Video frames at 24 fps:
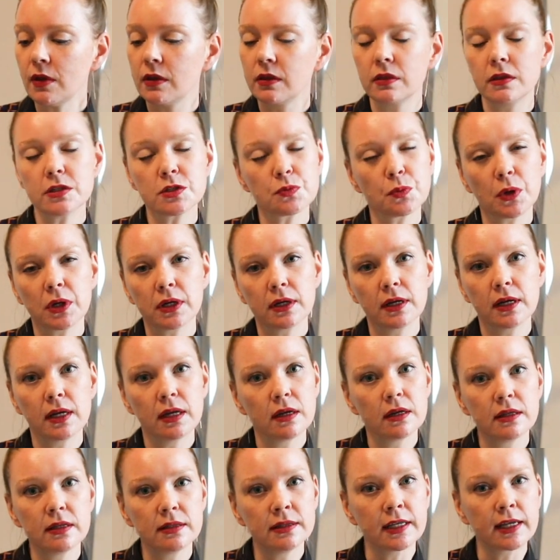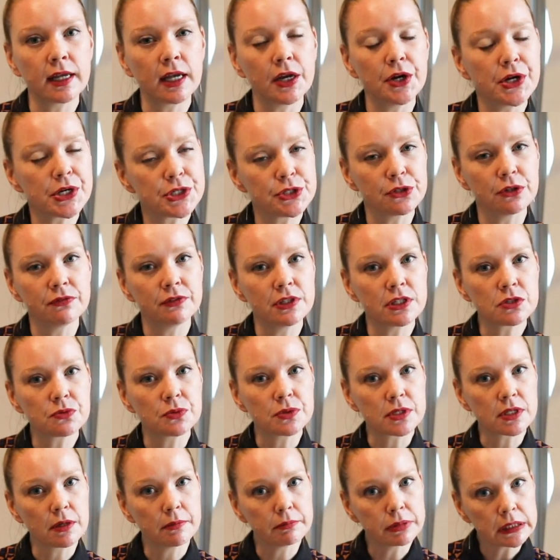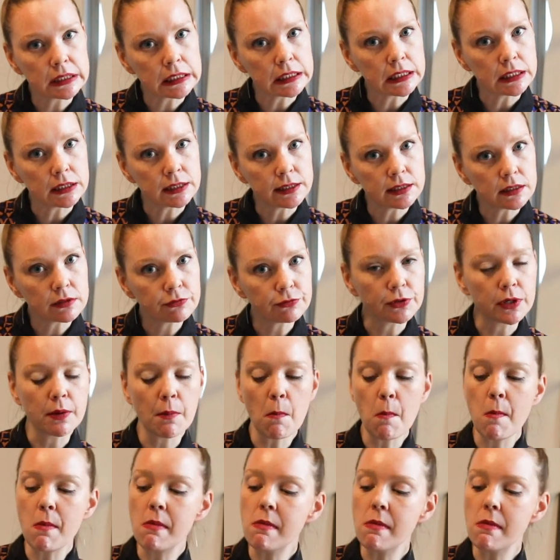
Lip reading: this one, the character of this was completely different.